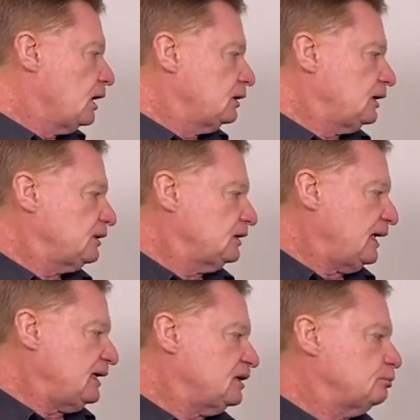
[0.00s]
Now the
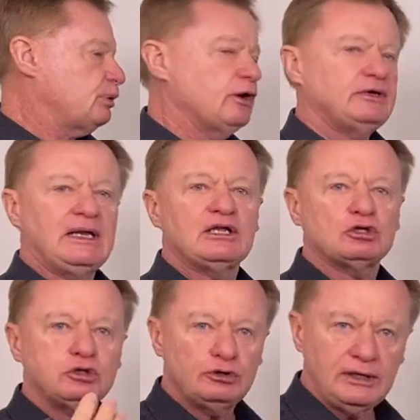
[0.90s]
land component,
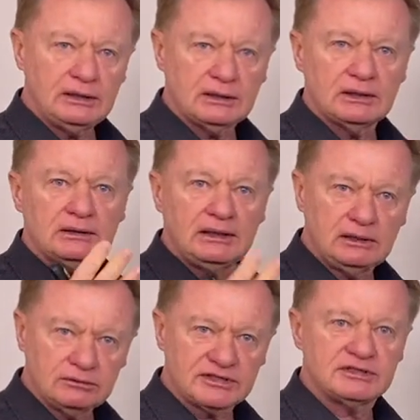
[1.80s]
including
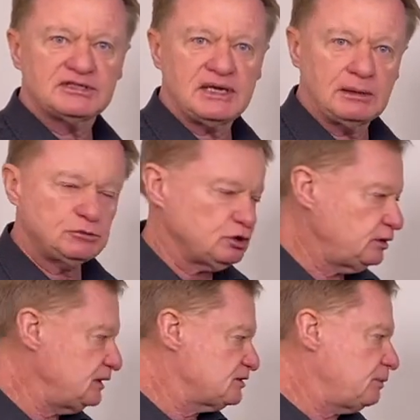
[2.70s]
legals and stamp
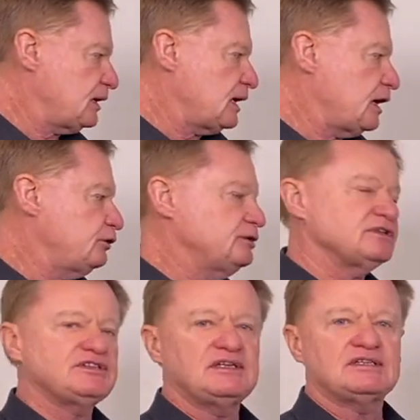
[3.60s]
duty, is about
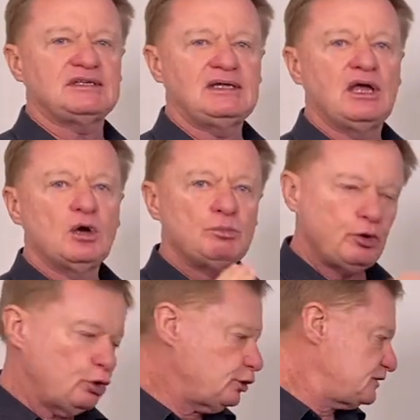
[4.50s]
$160
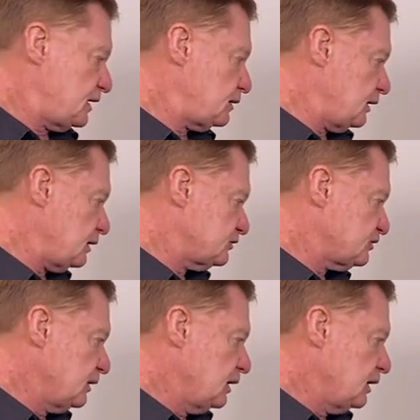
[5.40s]
per townhouse.